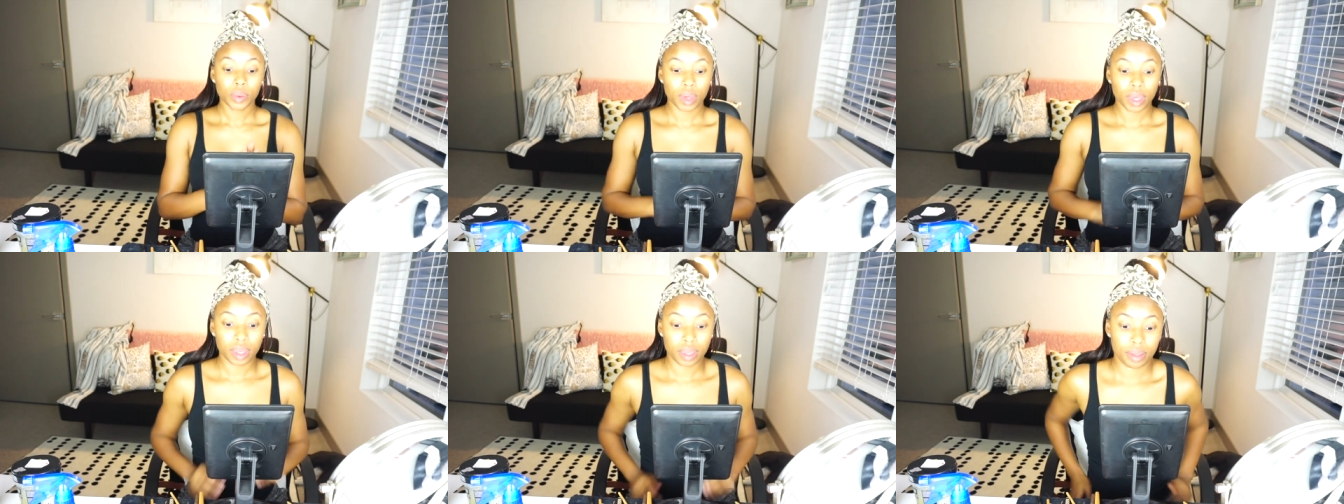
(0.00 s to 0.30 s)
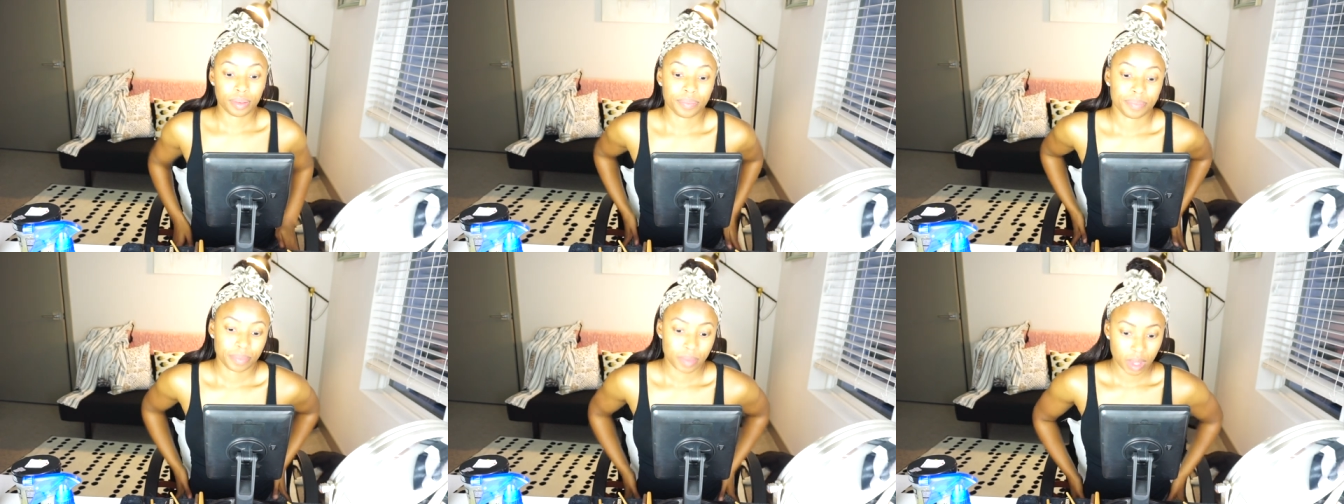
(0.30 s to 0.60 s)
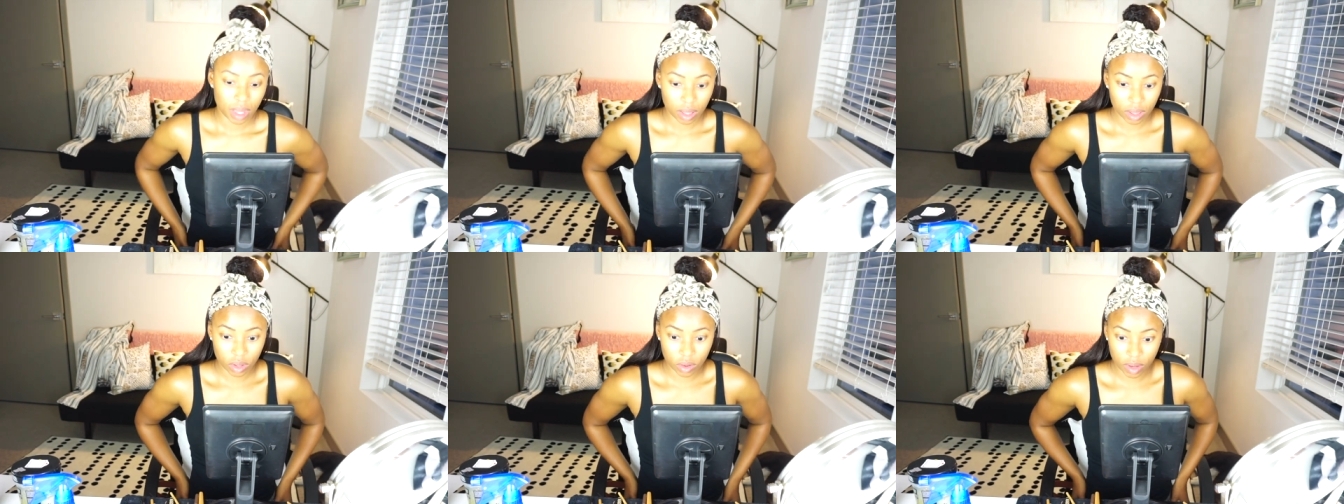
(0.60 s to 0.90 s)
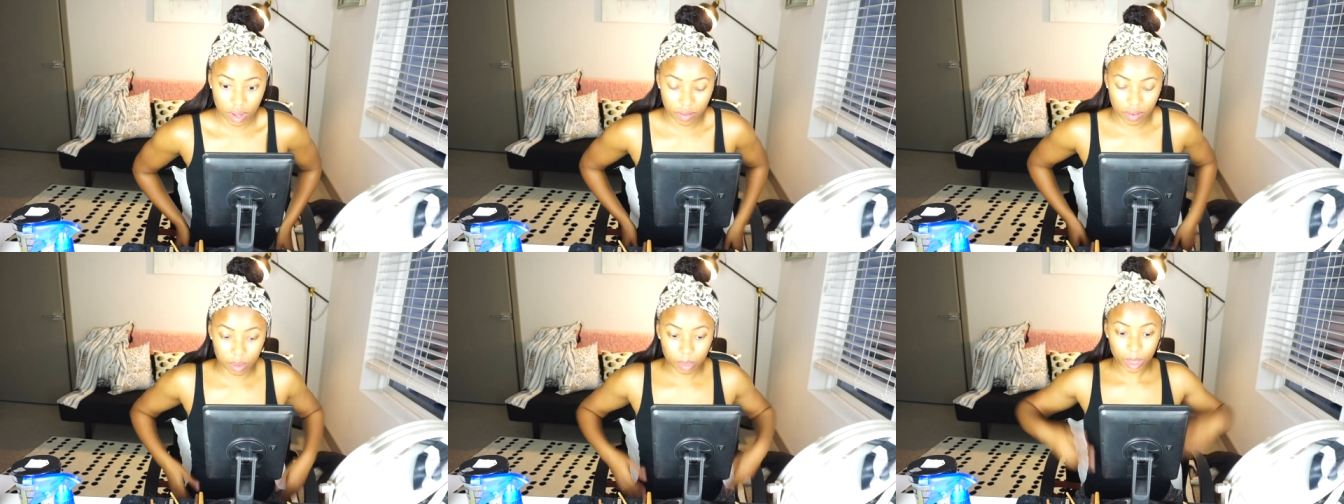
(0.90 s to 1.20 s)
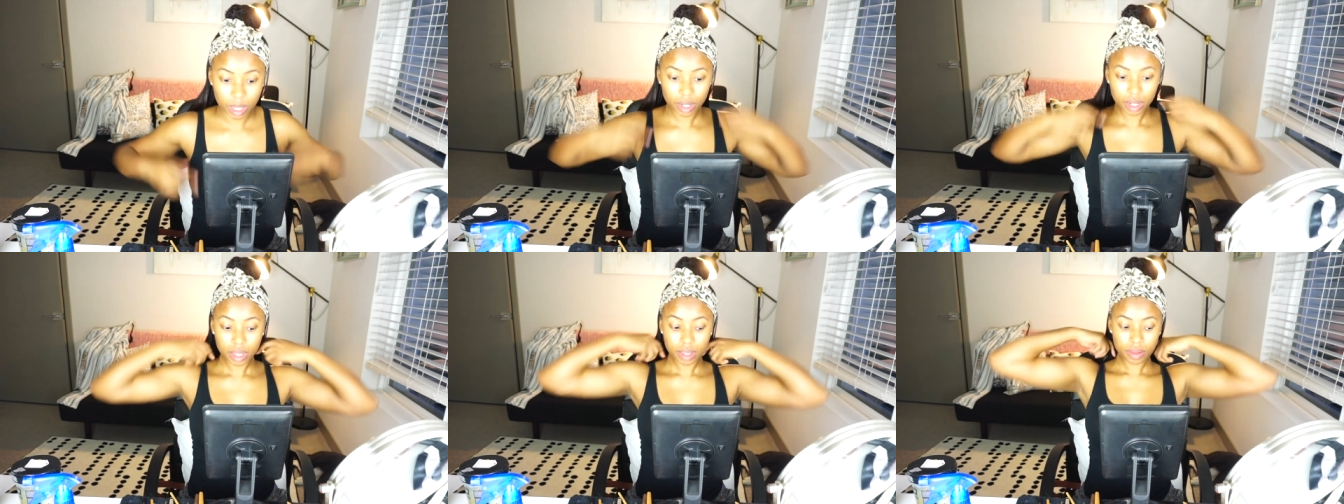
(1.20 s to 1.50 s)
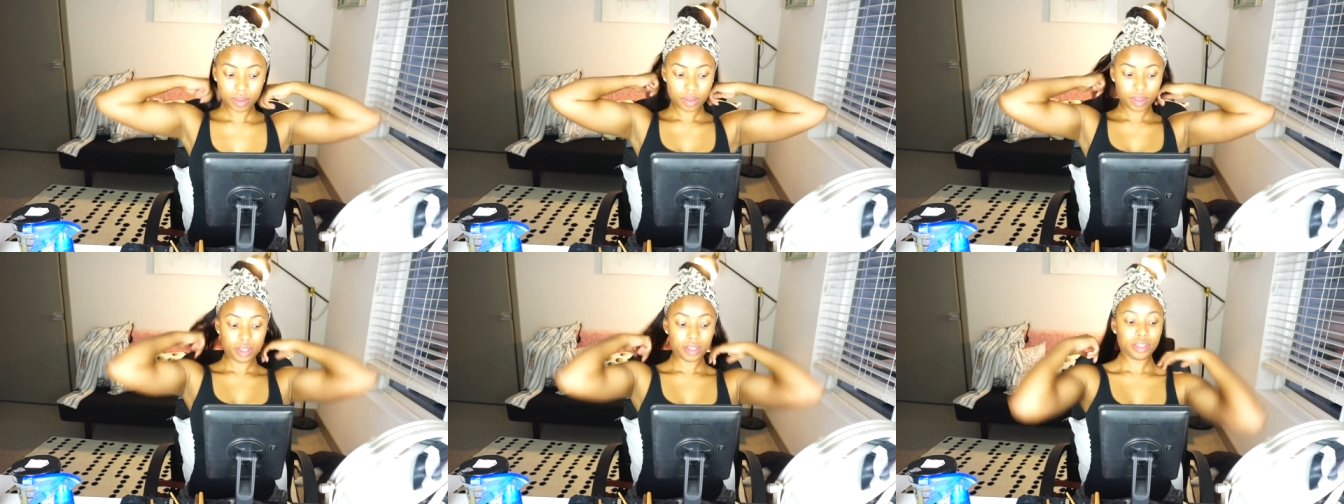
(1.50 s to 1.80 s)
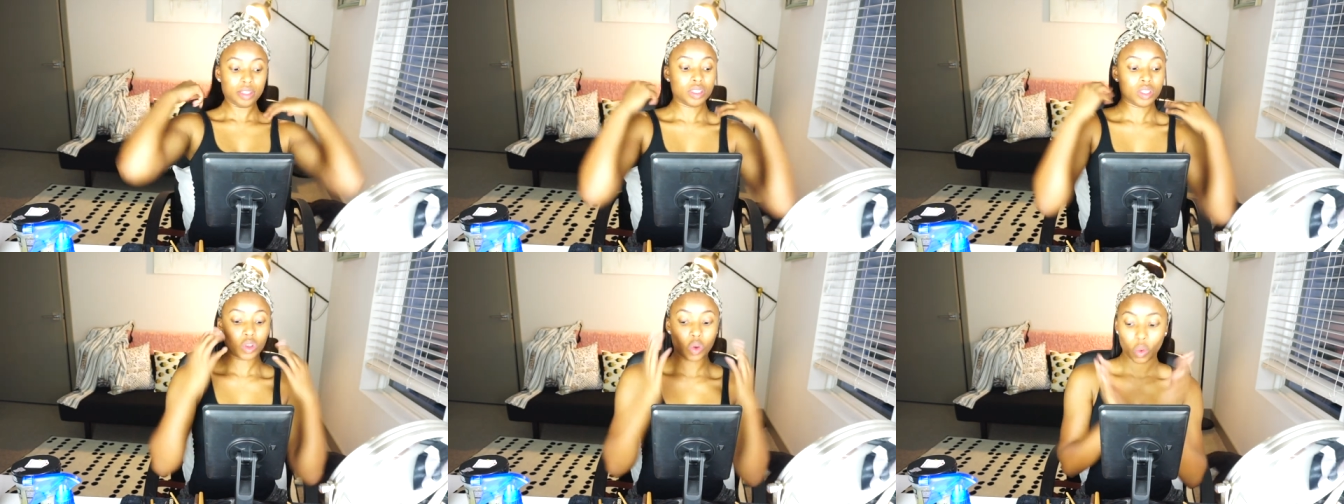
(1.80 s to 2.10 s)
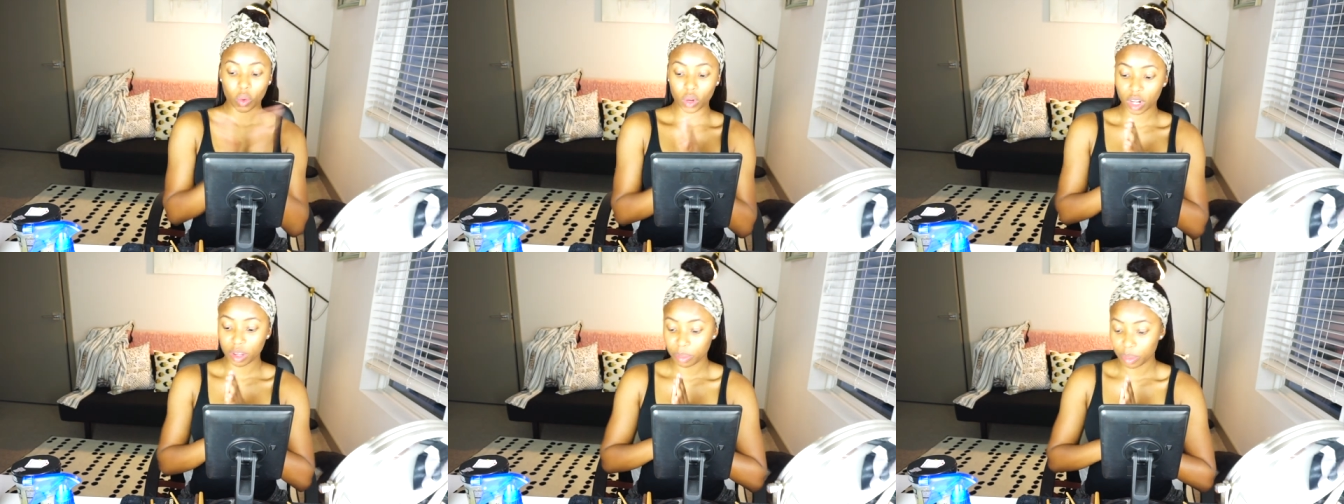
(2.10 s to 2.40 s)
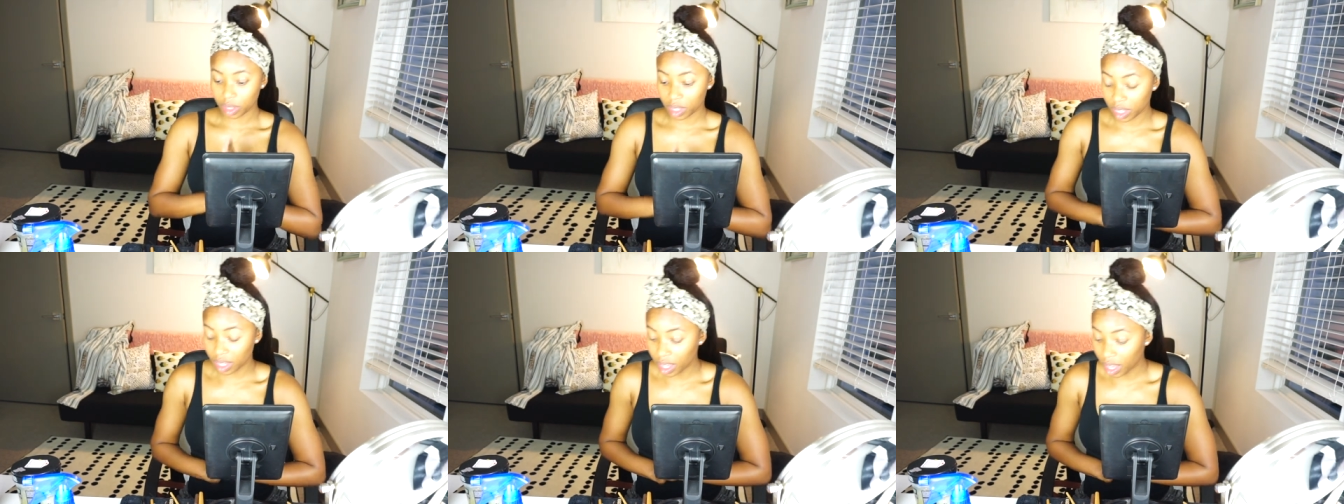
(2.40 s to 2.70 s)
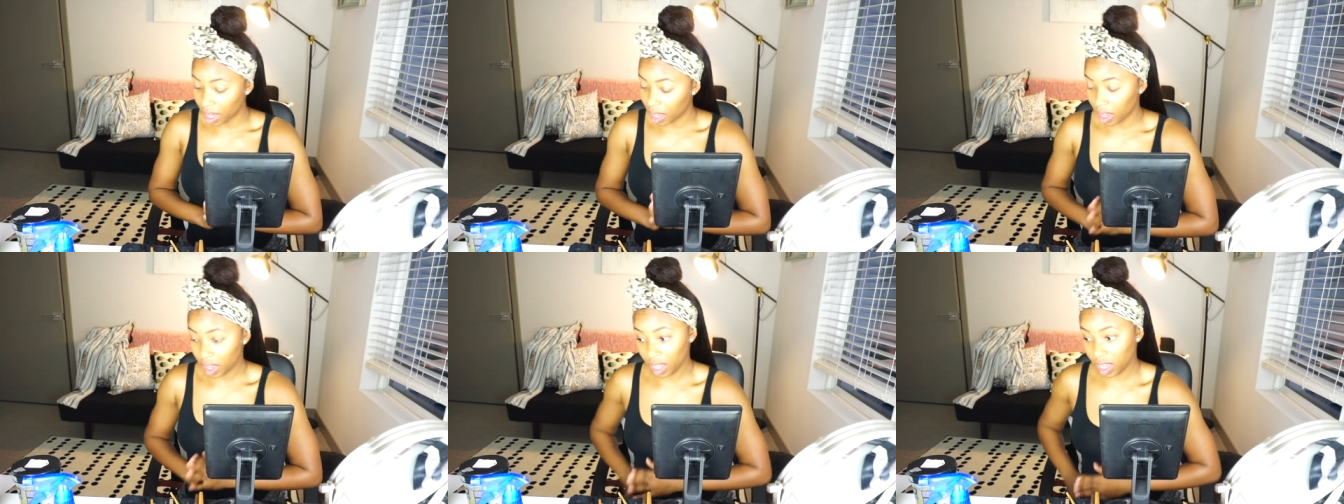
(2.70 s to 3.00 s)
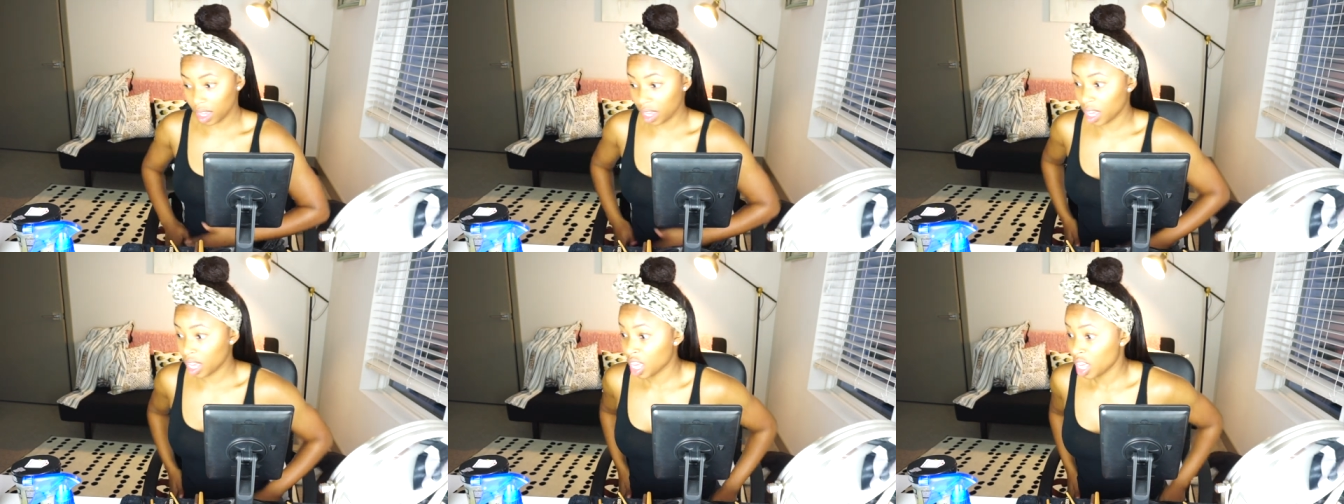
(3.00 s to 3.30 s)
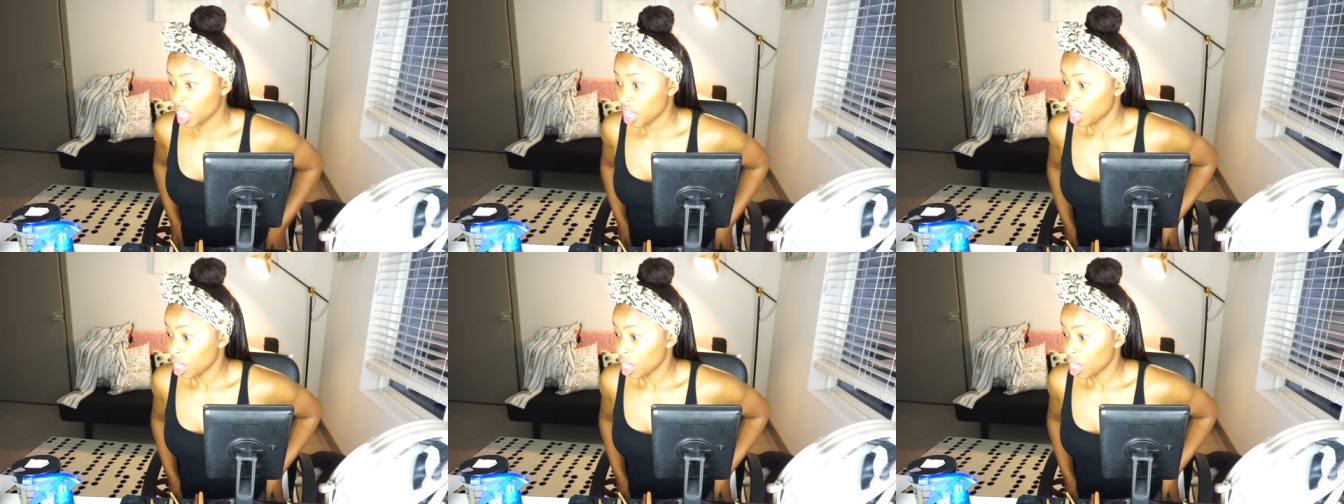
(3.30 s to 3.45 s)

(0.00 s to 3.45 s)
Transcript: Okay, hello everybody. This is going to be a